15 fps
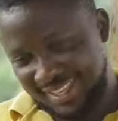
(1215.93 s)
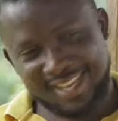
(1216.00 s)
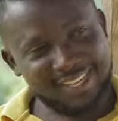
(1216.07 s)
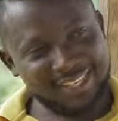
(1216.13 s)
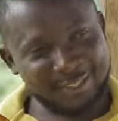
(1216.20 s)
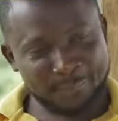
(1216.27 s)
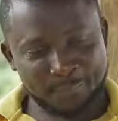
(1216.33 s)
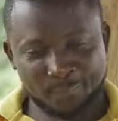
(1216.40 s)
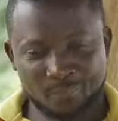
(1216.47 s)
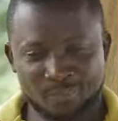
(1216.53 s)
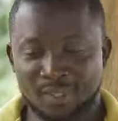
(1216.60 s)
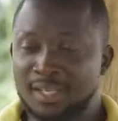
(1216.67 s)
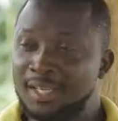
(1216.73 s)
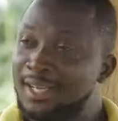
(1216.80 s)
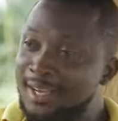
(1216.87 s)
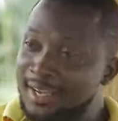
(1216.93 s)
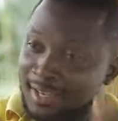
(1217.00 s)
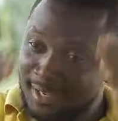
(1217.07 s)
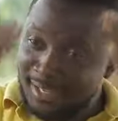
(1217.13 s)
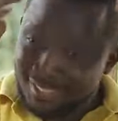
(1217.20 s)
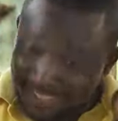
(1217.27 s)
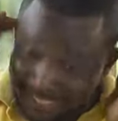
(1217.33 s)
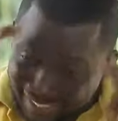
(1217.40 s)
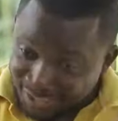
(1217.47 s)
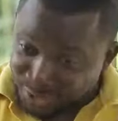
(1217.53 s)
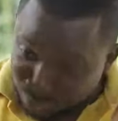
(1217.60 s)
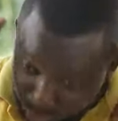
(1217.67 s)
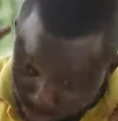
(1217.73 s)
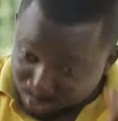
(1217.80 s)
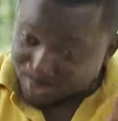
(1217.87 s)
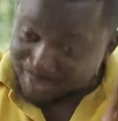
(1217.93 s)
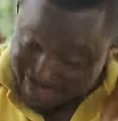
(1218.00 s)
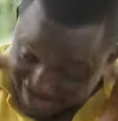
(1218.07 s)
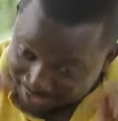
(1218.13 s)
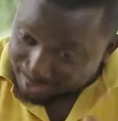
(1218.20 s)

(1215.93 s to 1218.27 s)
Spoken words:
Huh? You see, can you go through the